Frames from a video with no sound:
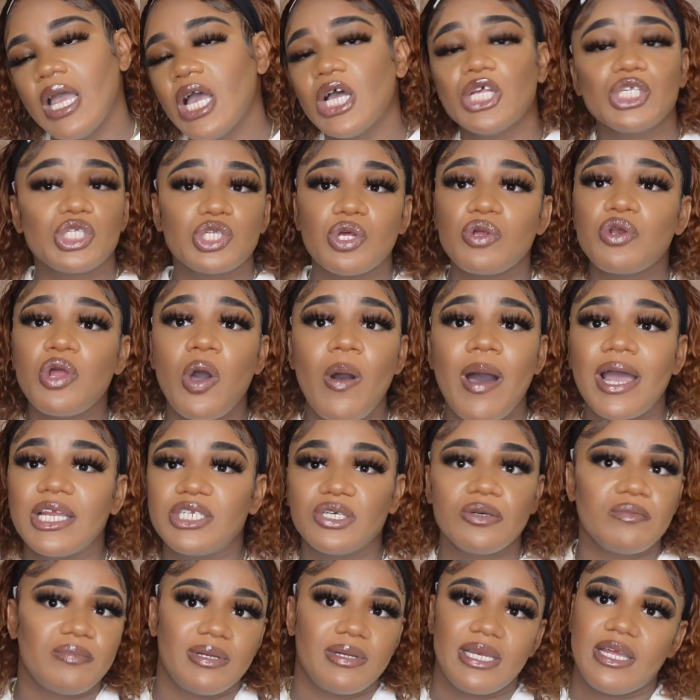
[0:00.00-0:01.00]
So no, I
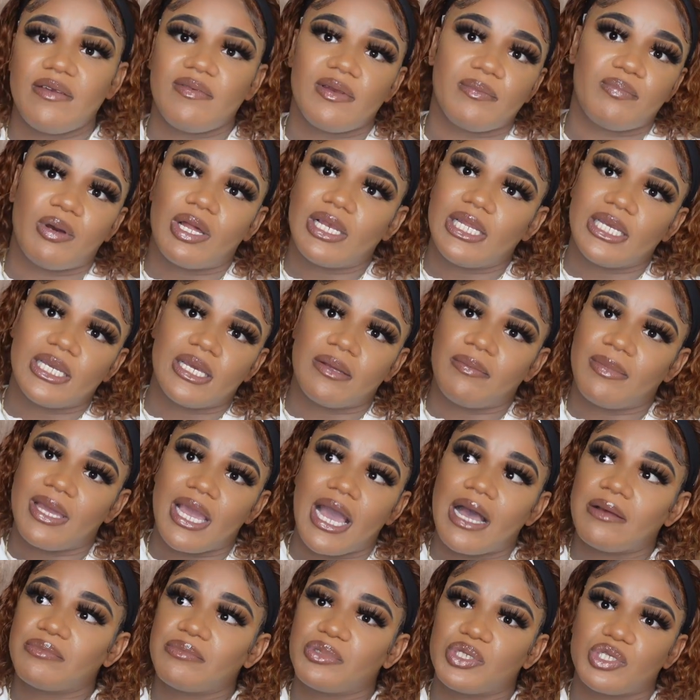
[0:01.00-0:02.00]
don't believe in polygamy.
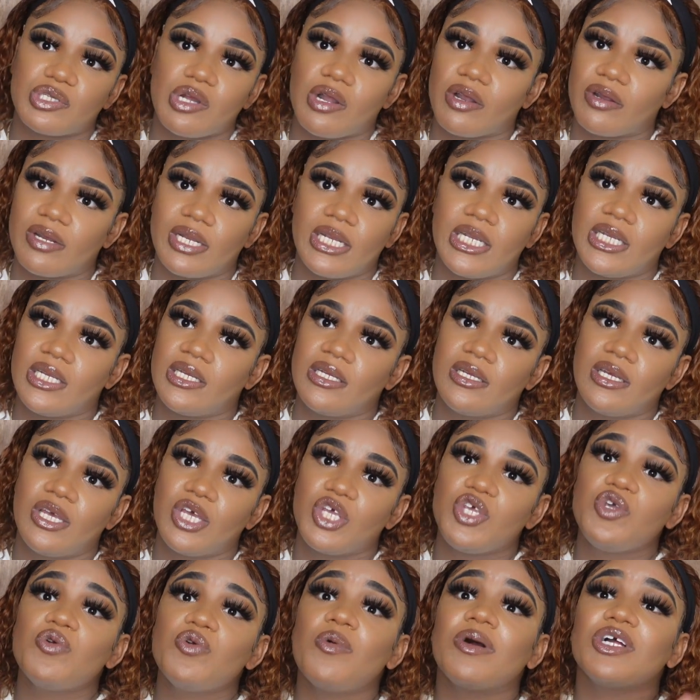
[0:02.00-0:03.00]
I'm sorry.
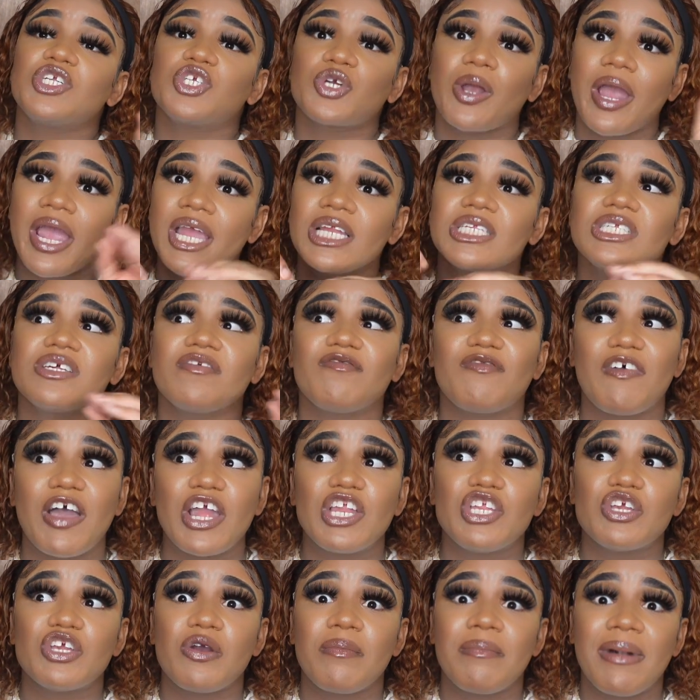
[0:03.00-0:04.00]
You are trying to
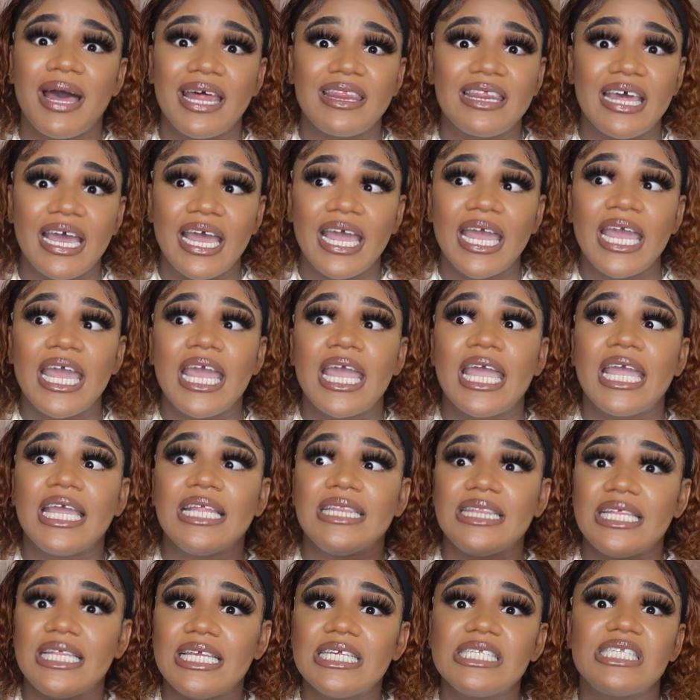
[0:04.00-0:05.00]
find your mother
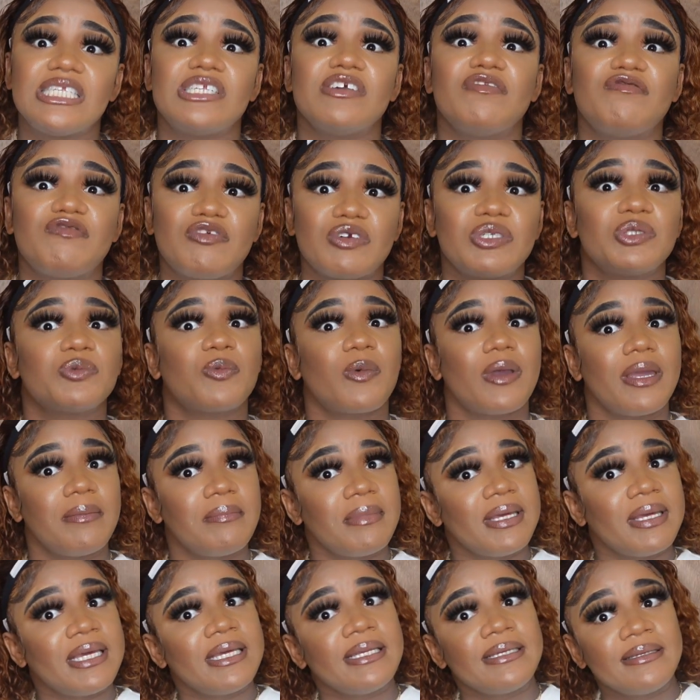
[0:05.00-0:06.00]
in these different
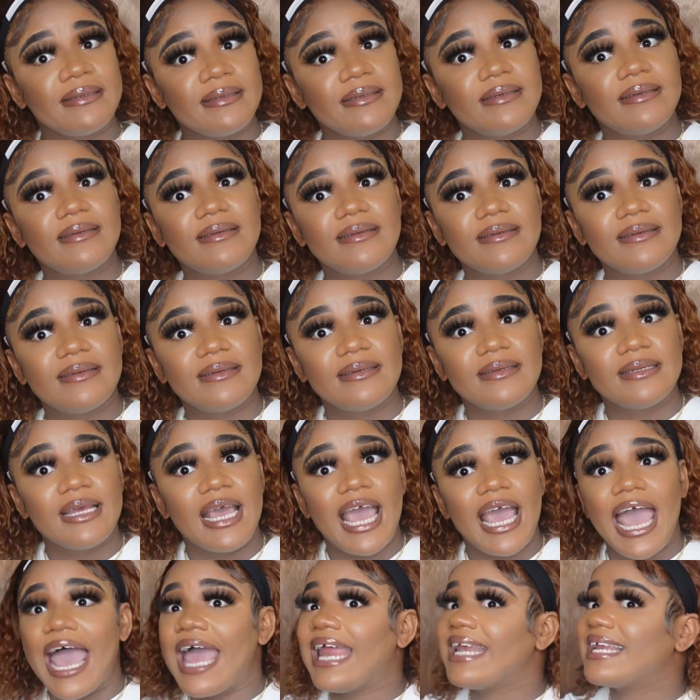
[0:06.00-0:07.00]
women.
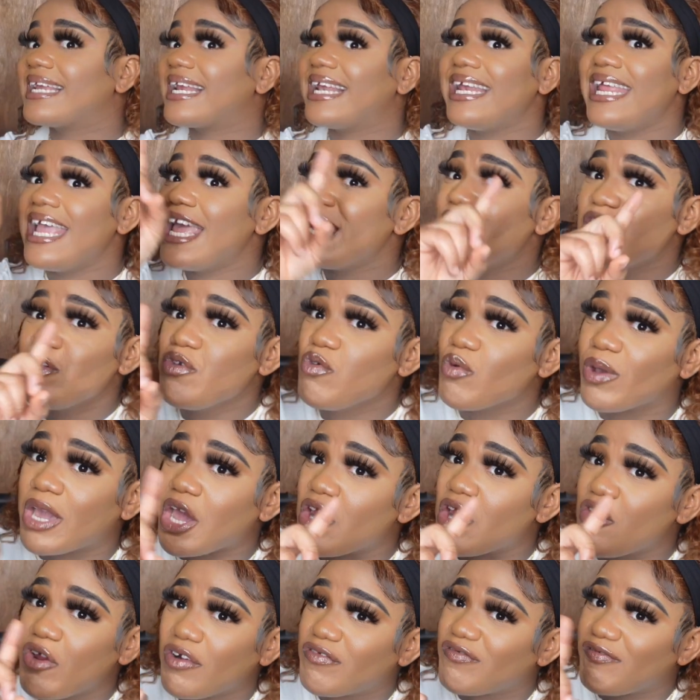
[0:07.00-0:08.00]
And clearly you
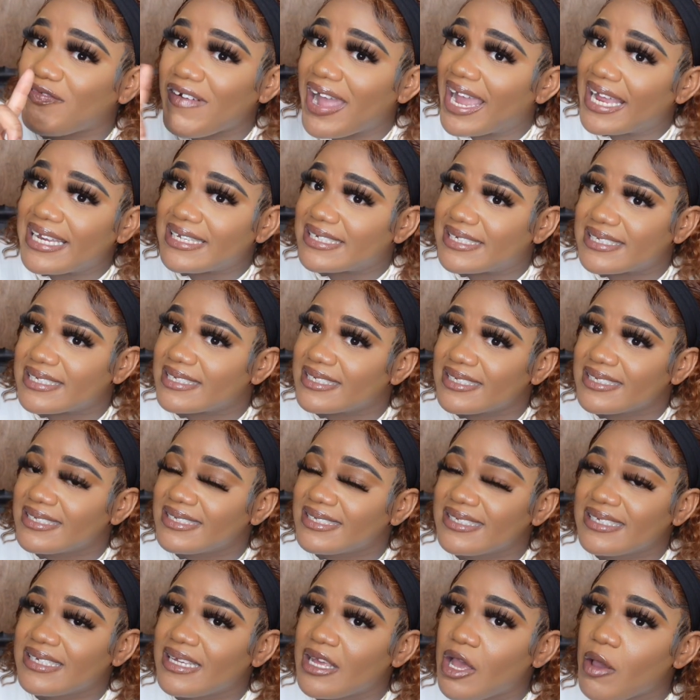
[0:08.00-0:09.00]
cannot find.
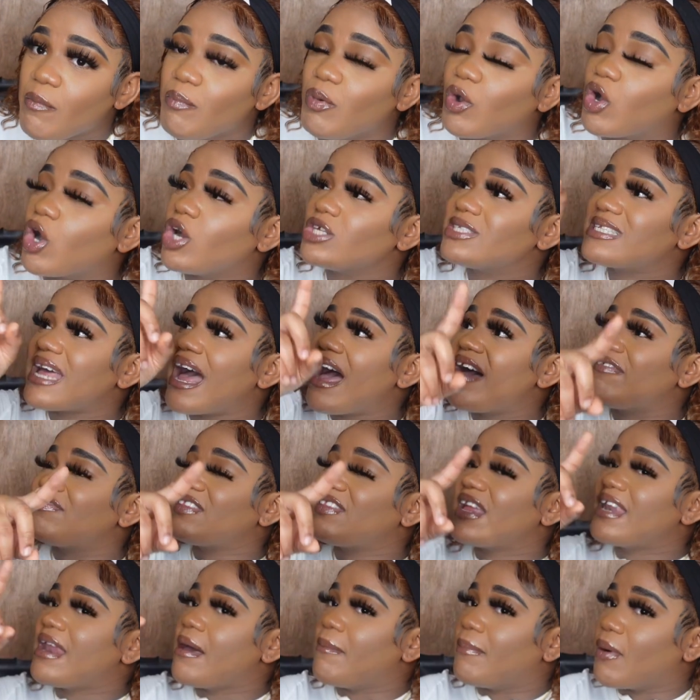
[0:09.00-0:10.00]
Because
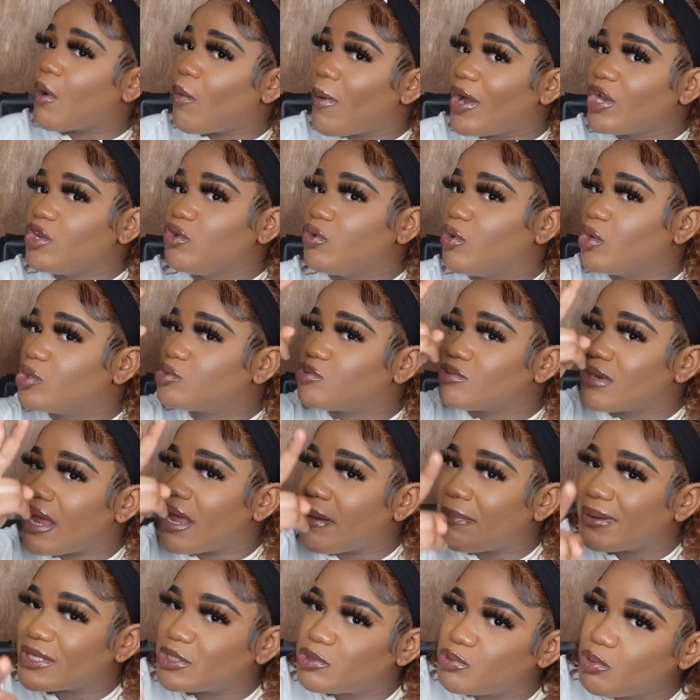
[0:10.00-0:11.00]
after number one, you go to
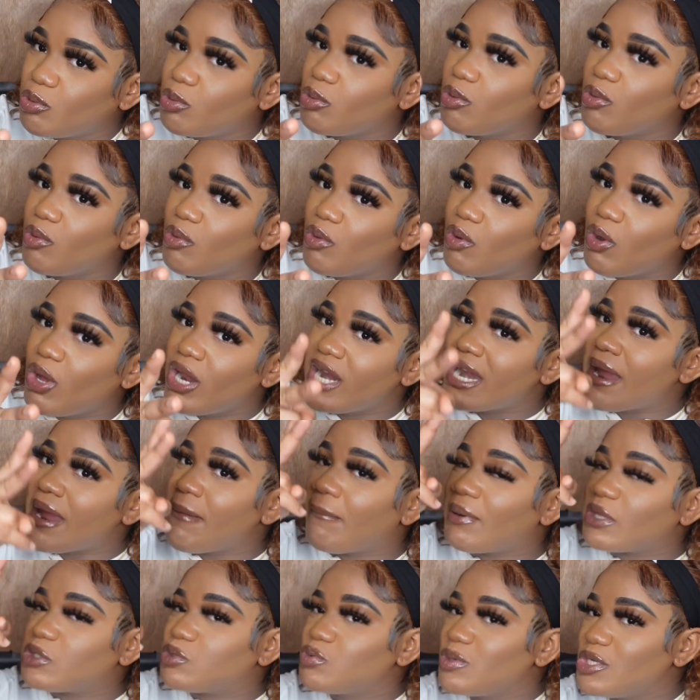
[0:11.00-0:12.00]
number two.
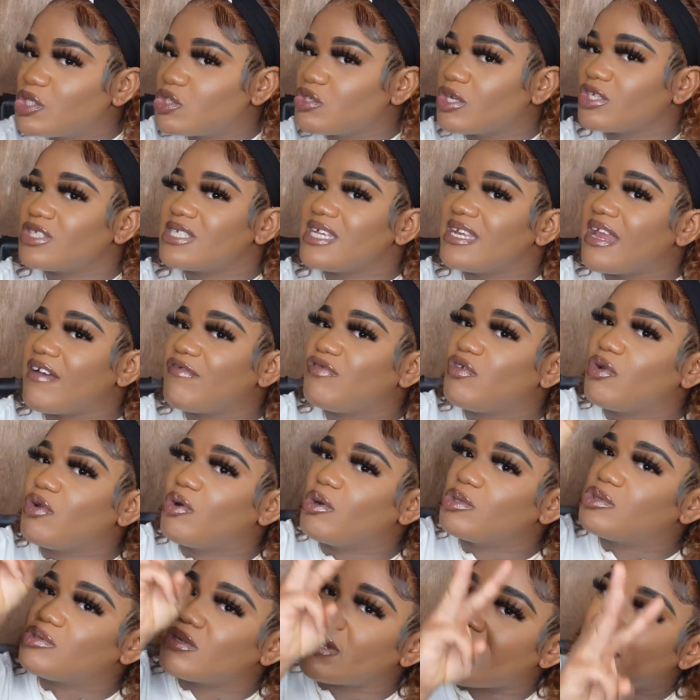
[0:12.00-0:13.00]
Number two is not enough. You
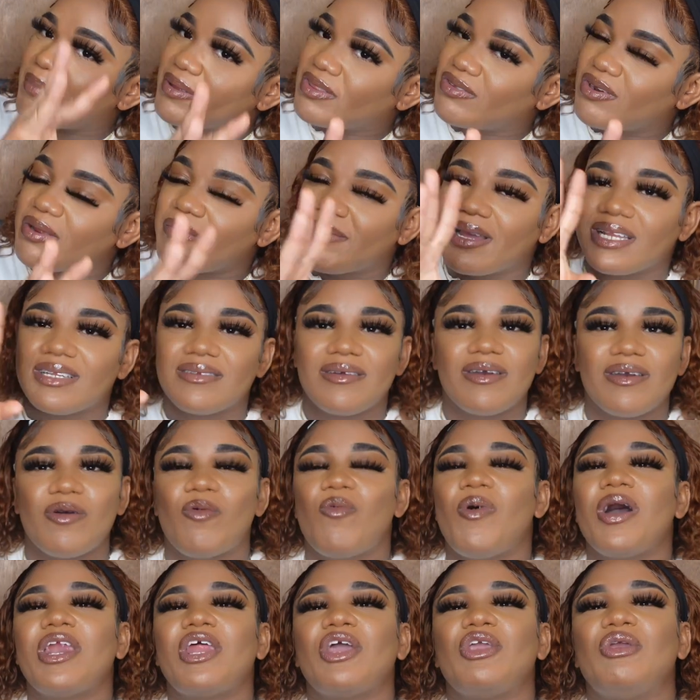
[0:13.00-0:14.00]
go to number three. Man,
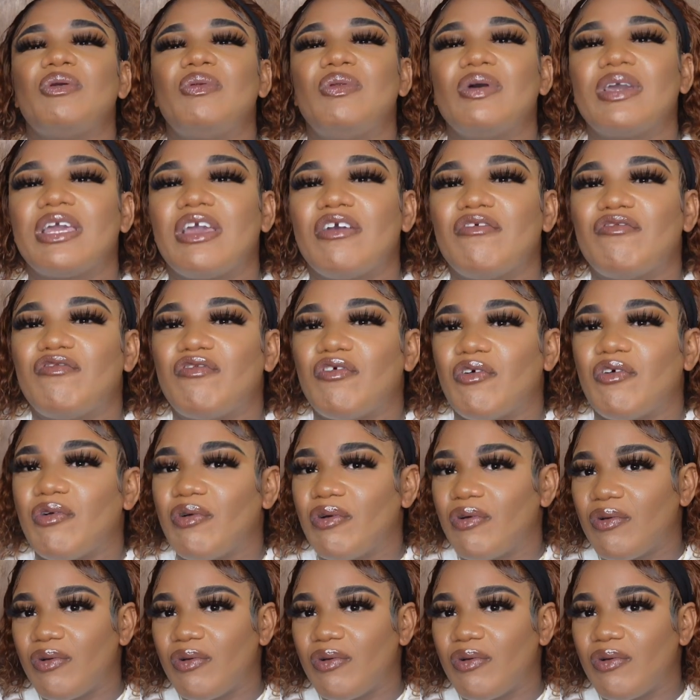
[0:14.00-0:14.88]
what are you looking for?